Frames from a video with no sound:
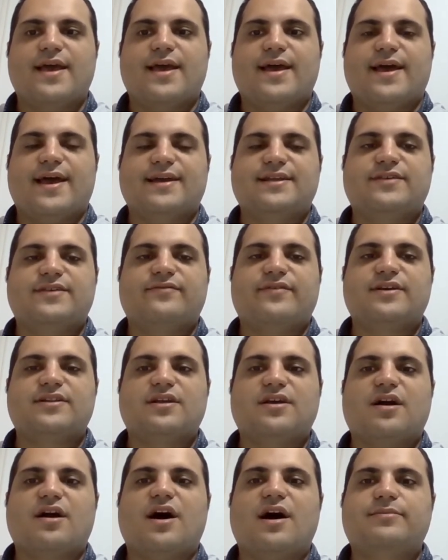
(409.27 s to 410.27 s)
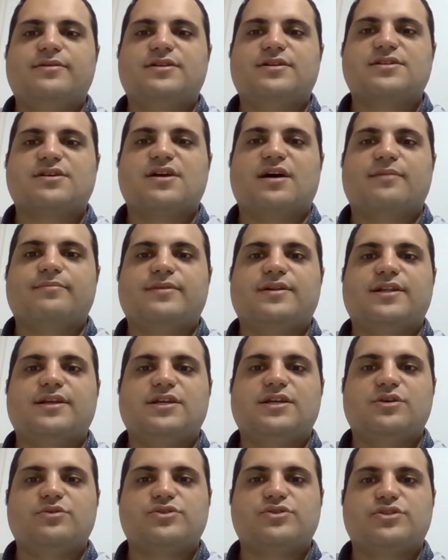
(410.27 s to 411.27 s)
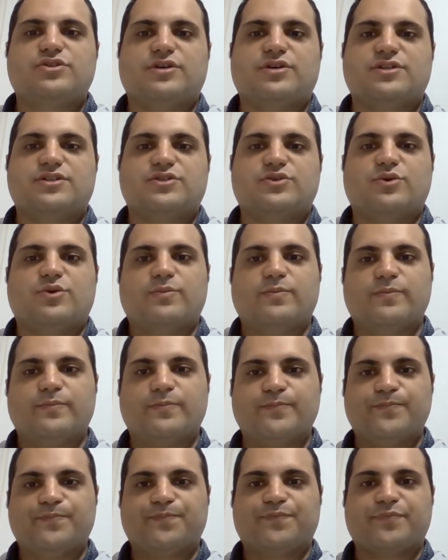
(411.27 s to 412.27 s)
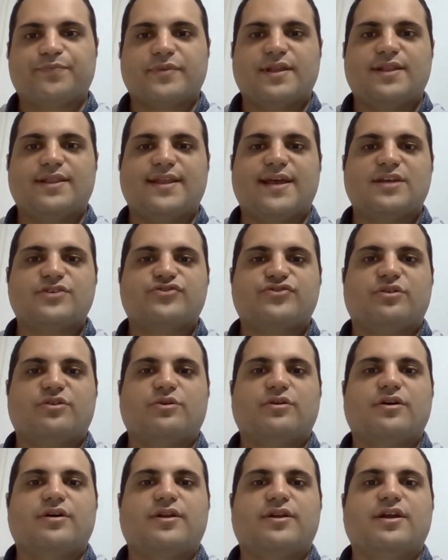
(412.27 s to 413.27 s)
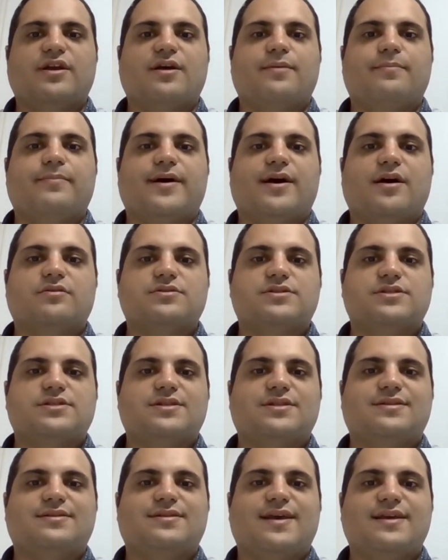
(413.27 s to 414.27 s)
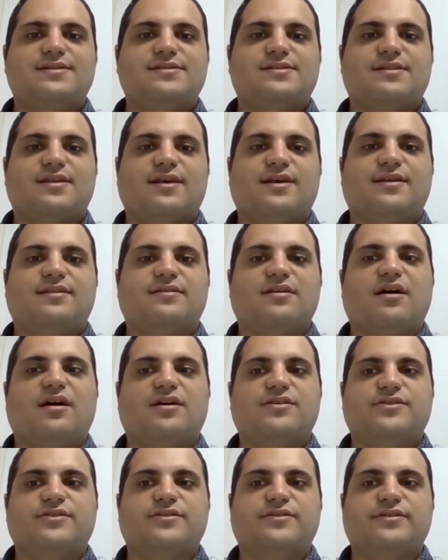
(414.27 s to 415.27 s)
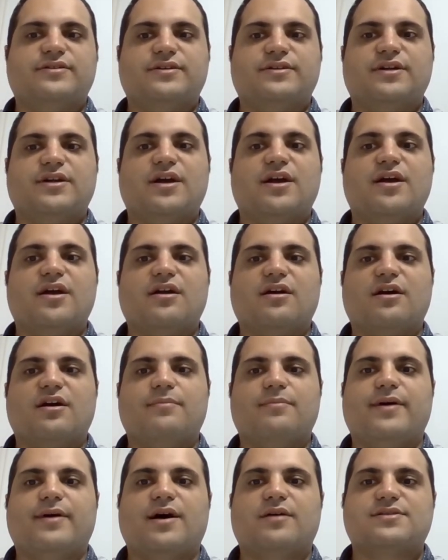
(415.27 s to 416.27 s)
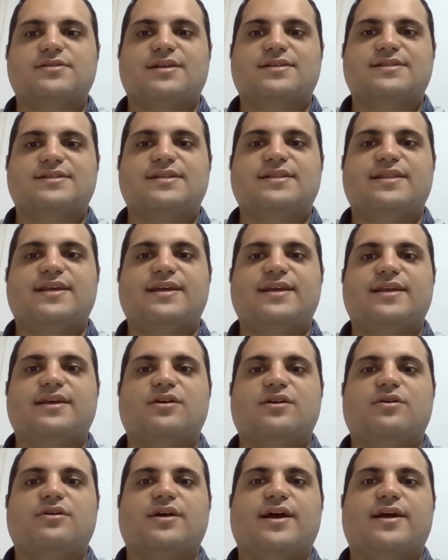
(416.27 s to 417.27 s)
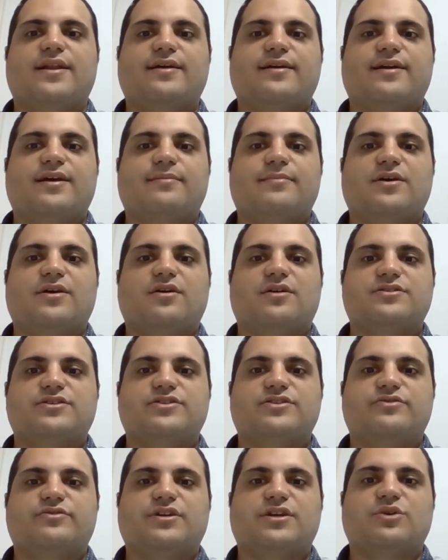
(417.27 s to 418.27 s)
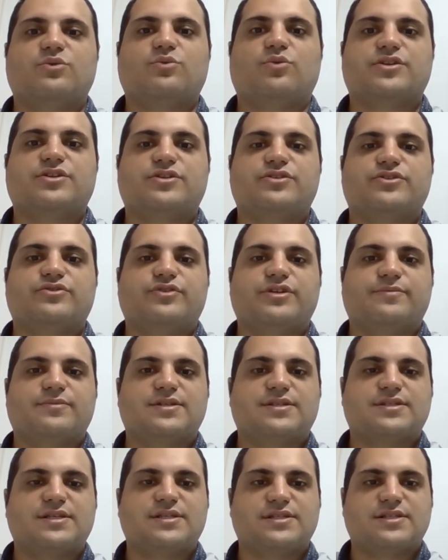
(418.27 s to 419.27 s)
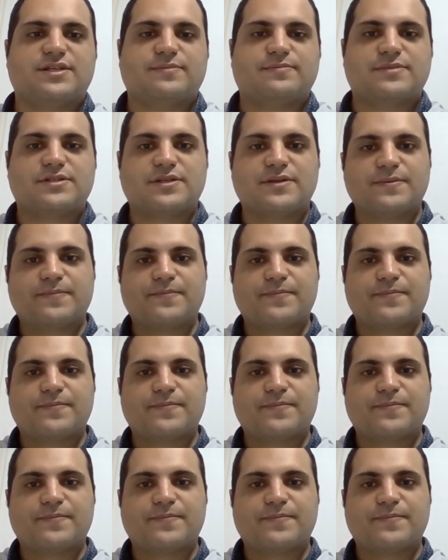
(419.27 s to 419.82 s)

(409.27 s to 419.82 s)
Activated carbon is commonly used to absorb natural organic compounds, taste and other compounds and synthetic organic chemicals in drinking water treatment systems.